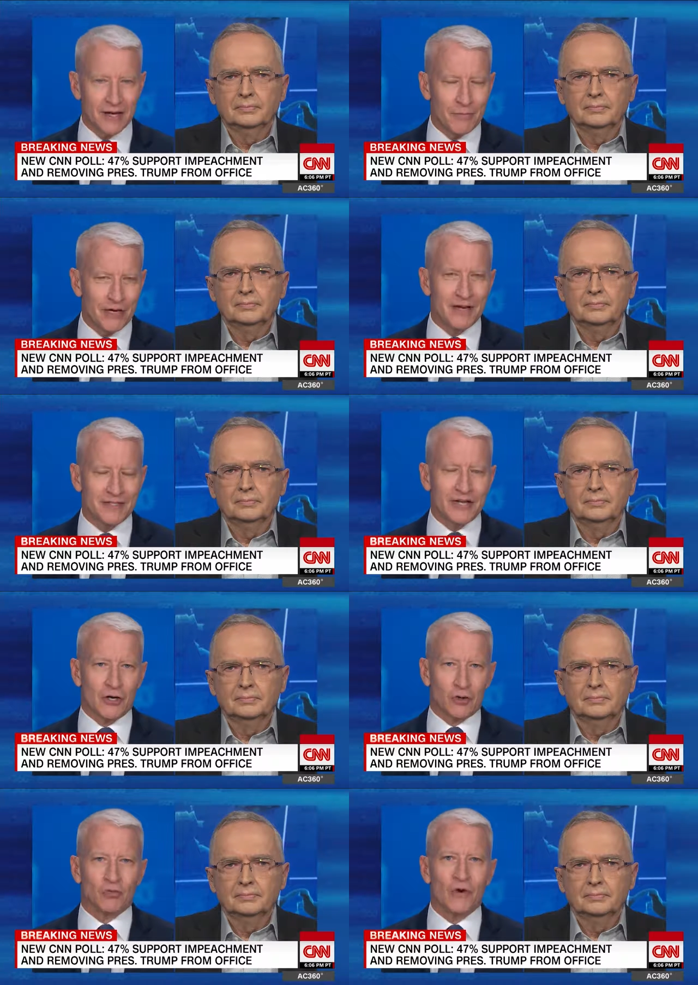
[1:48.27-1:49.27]
Speaker 1: a, I mean, it
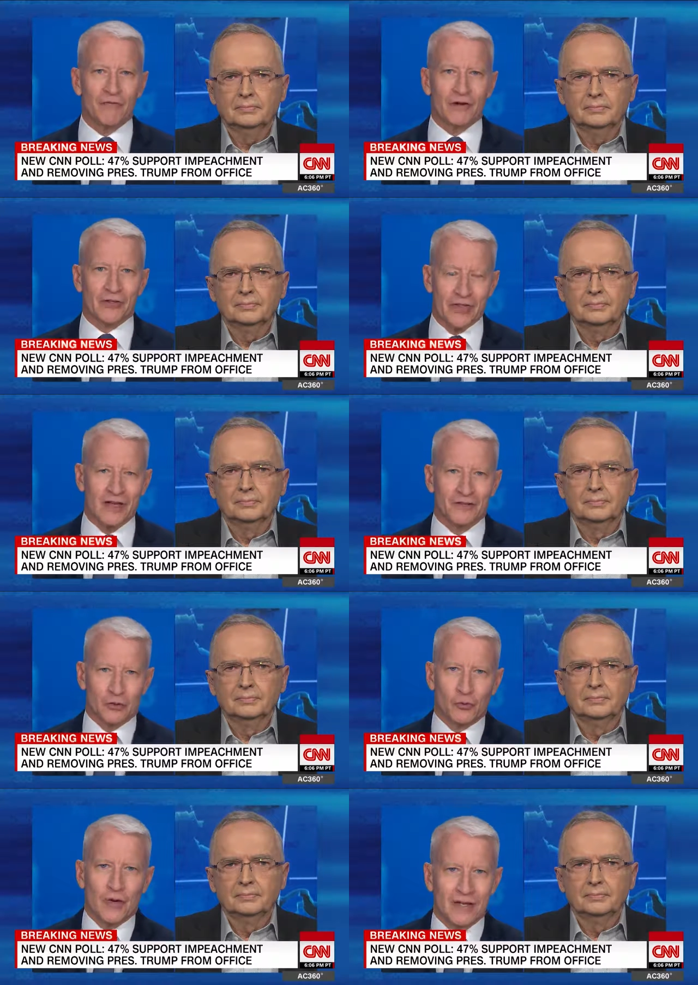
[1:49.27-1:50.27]
is a horrific
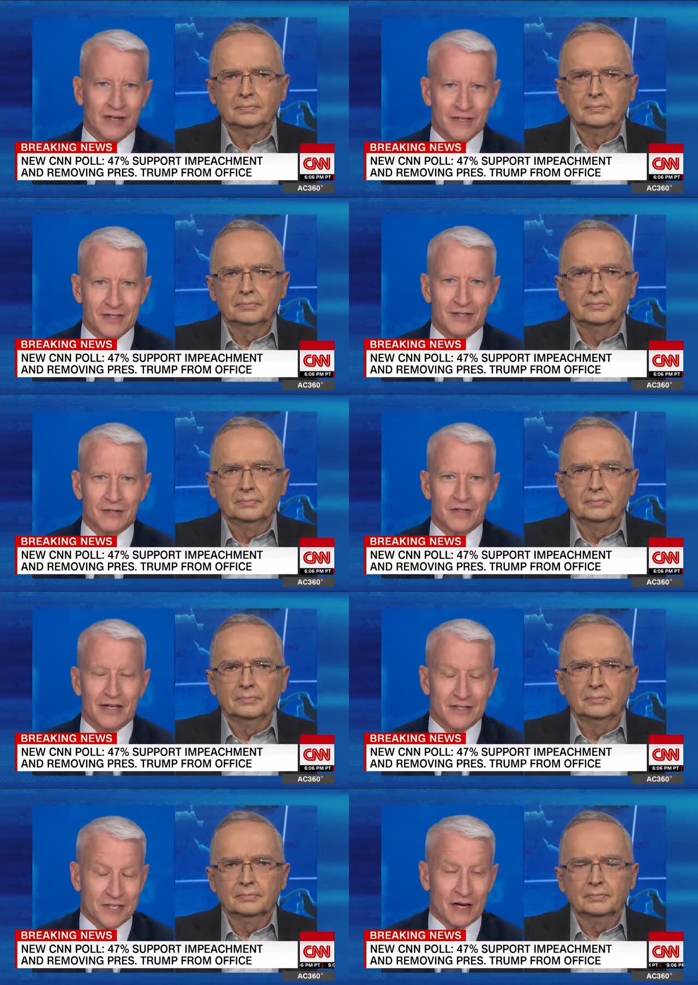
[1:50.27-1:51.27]
thing to witness.
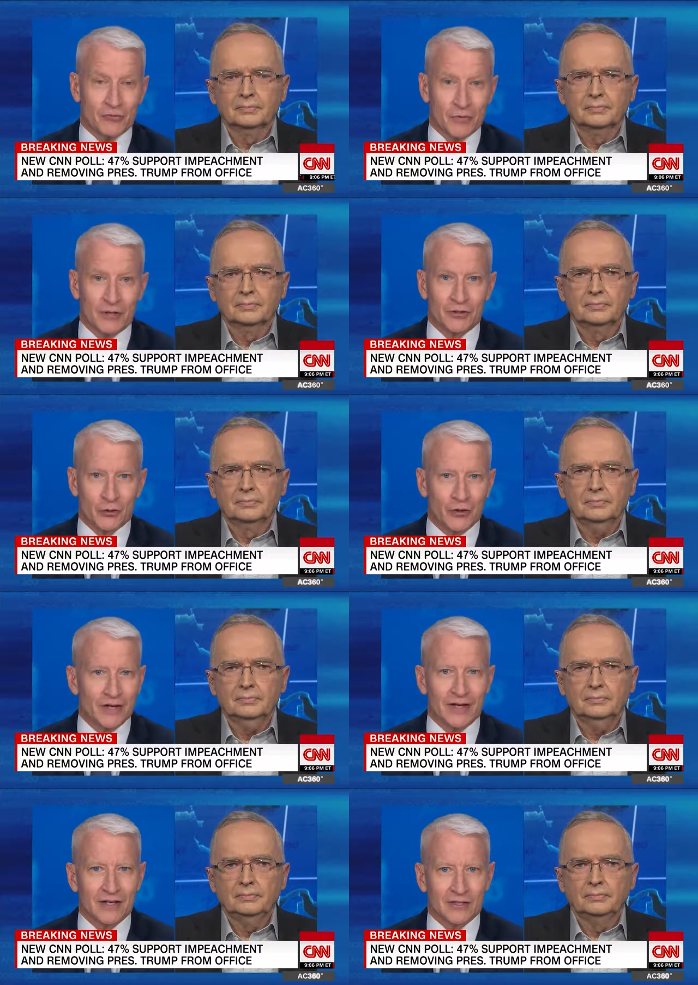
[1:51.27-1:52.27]
It is countrymen
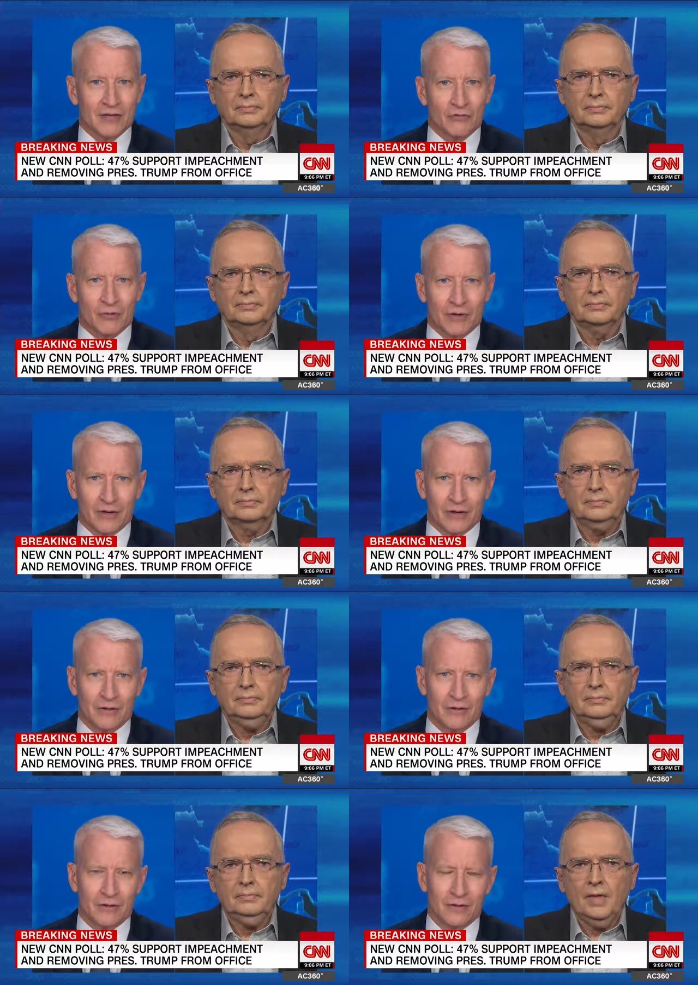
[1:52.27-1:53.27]
turning against countrymen.
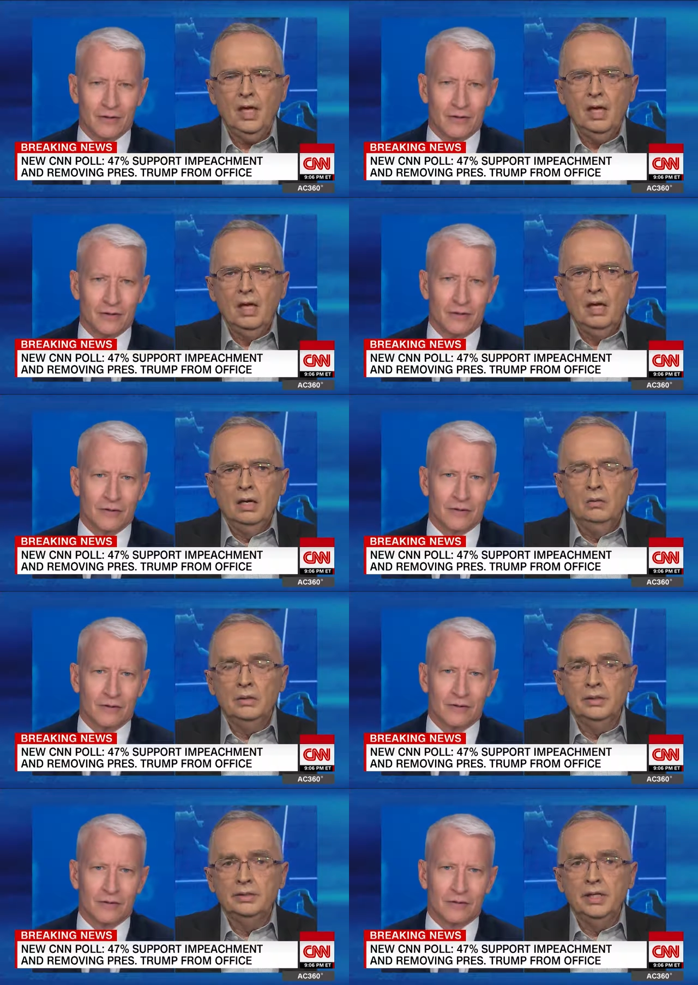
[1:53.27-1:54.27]

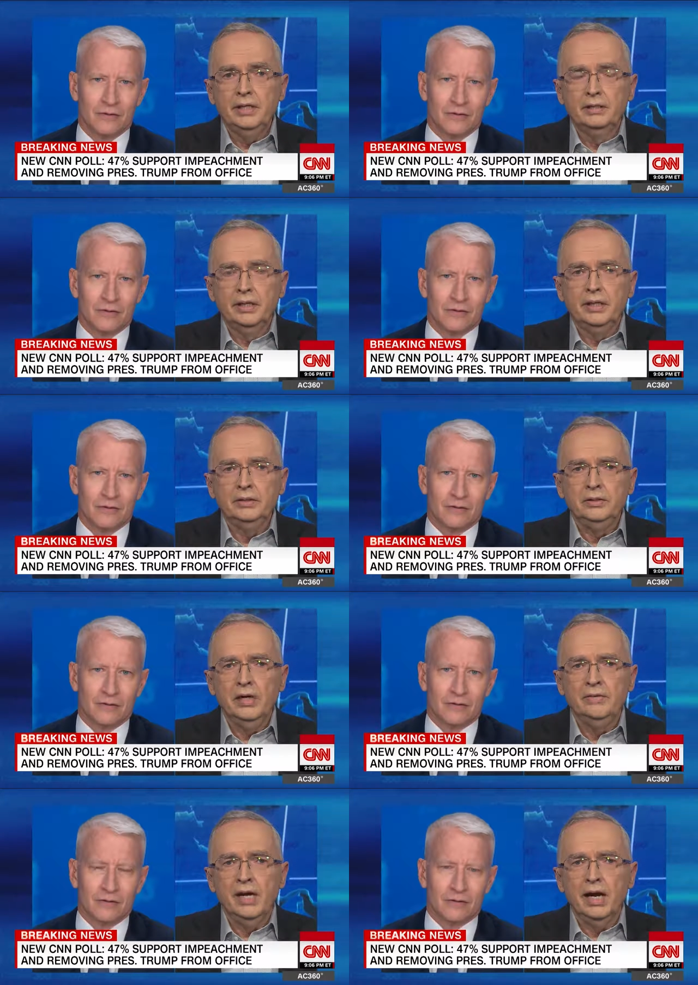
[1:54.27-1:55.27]
Speaker 2: Well, indeed. And
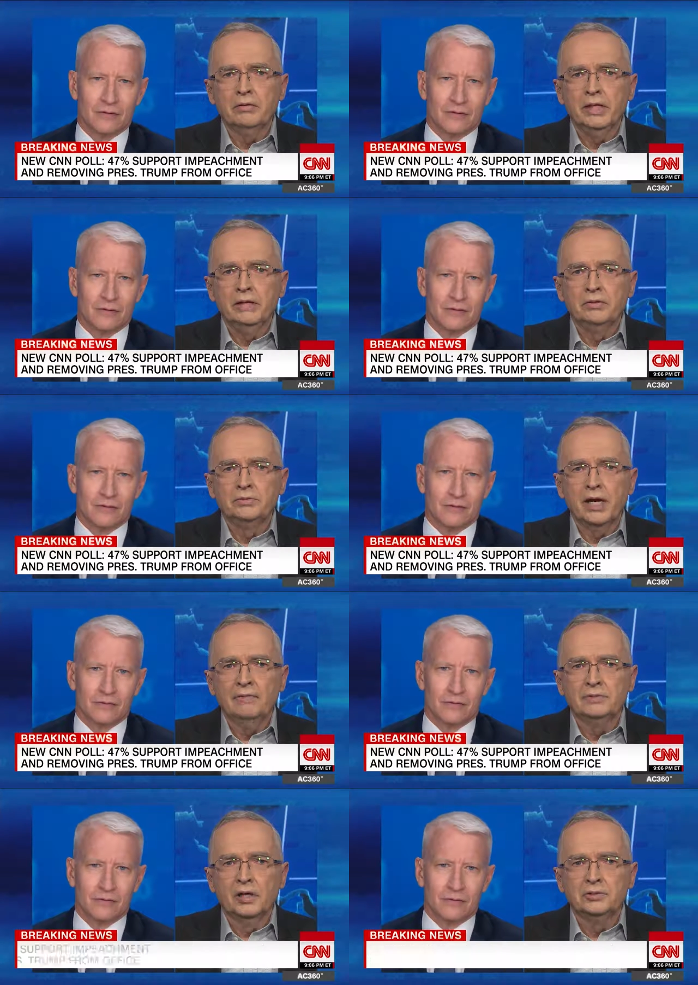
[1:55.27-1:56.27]
you have the irony of a
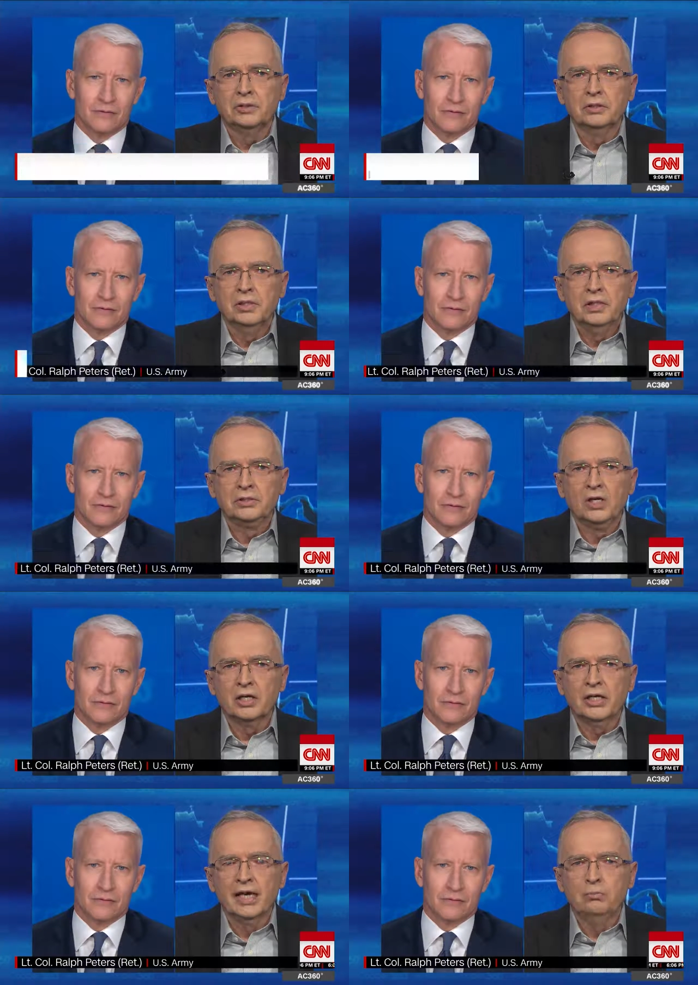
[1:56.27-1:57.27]
draft dodger
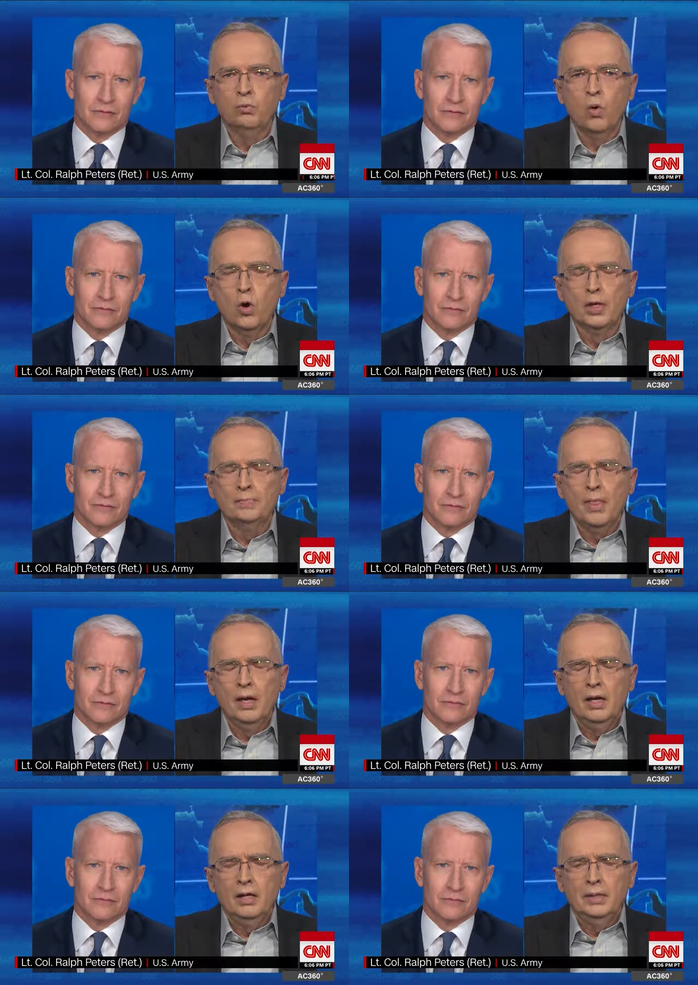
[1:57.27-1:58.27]
talking up war.
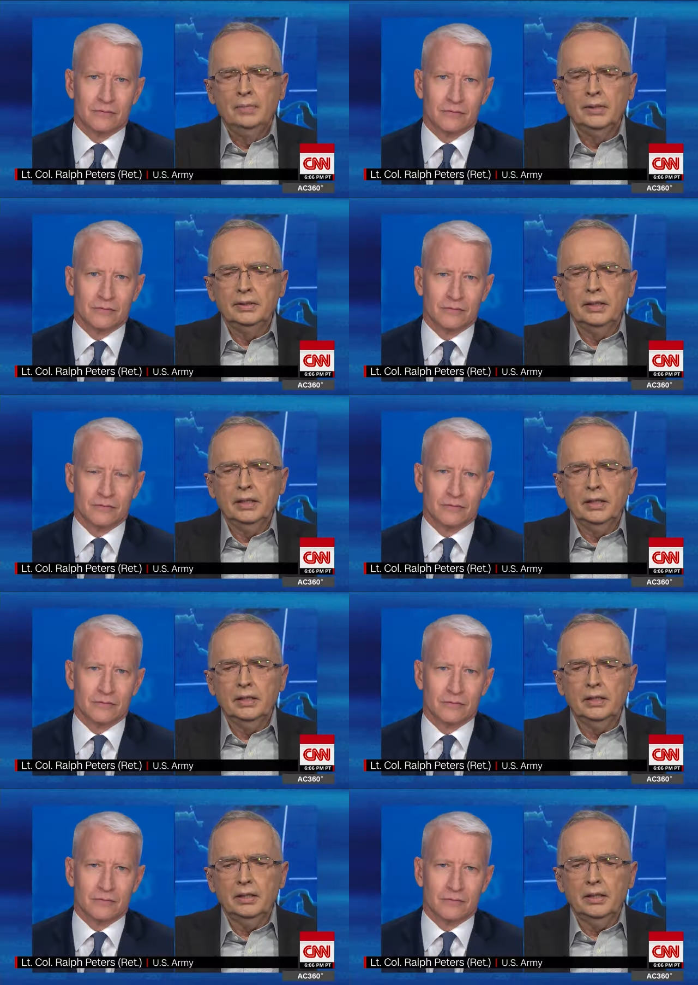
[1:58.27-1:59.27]
But
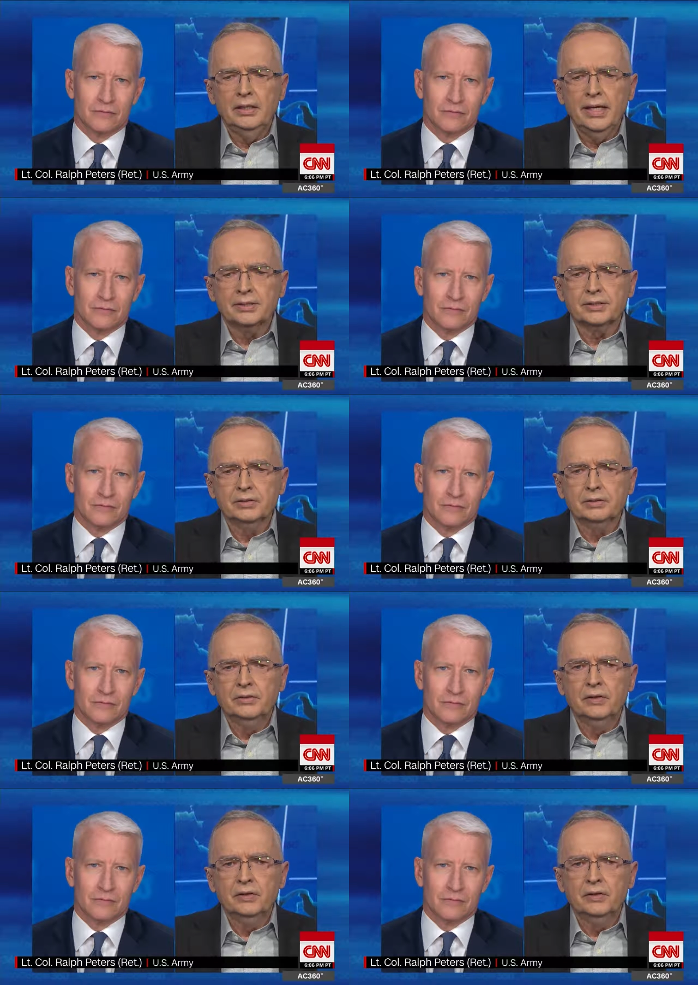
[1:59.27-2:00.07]
yes,